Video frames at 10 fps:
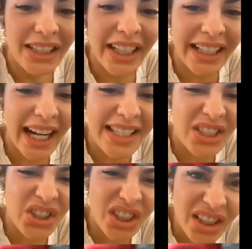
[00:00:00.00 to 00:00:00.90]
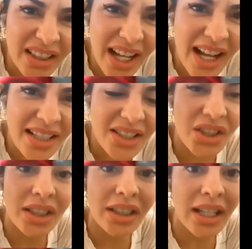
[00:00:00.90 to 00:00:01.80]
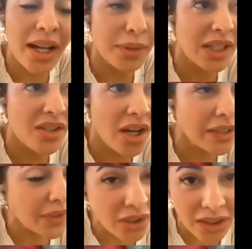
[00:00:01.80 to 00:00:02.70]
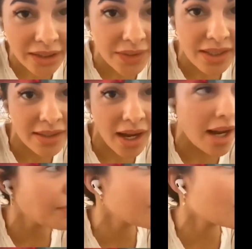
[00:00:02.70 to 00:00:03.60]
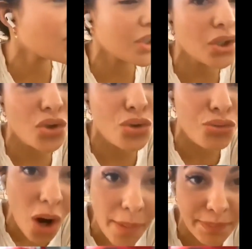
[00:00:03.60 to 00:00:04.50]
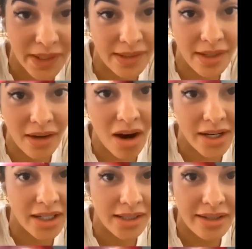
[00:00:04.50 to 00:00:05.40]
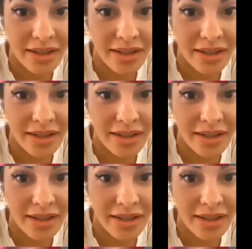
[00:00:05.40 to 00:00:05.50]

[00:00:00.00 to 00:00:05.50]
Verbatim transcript: Great. guys, did you hear that? Did you hear that? He's not even going to give us a time. He's just going to drop this thing on us.